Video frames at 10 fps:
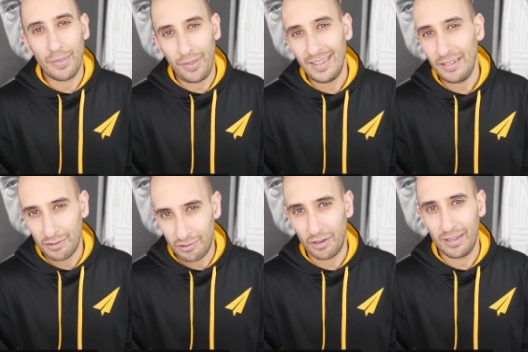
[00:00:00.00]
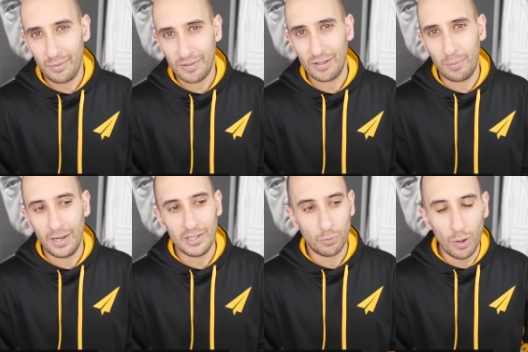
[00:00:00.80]
that thing that you're struggling with so
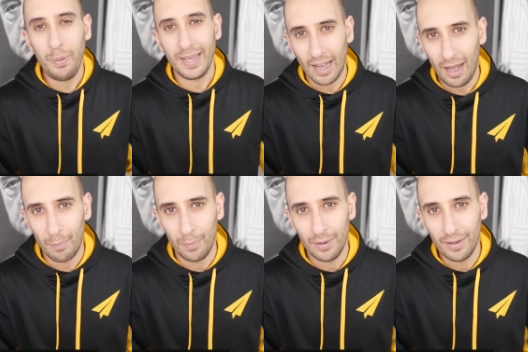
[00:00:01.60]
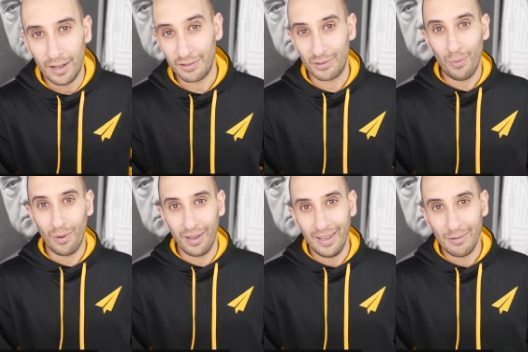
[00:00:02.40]
much will become a
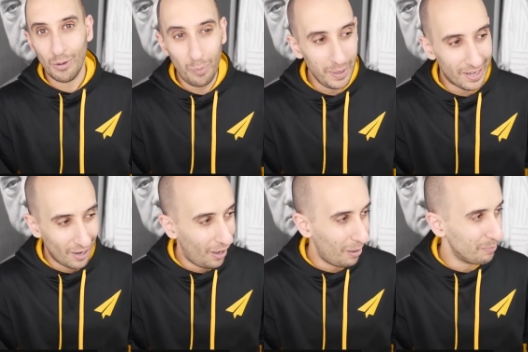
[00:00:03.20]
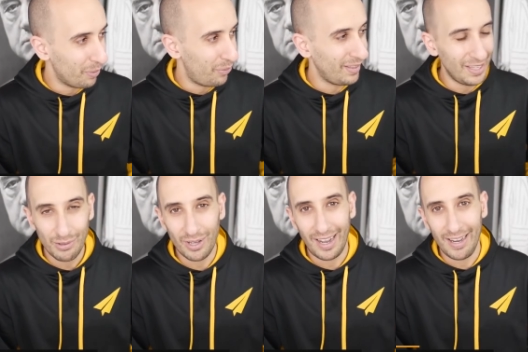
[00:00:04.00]
story, will become the thing that
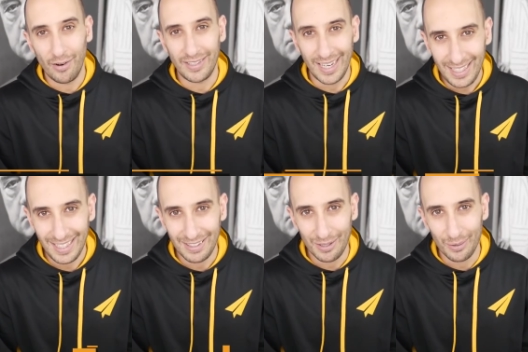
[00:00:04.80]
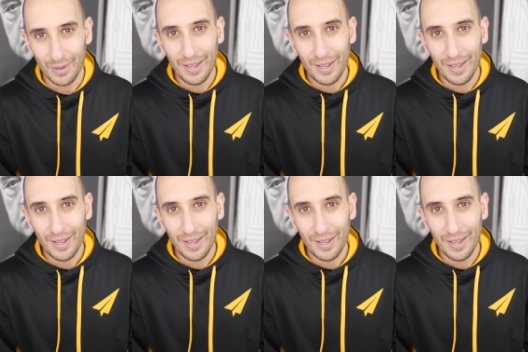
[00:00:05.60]
you tie your identity to.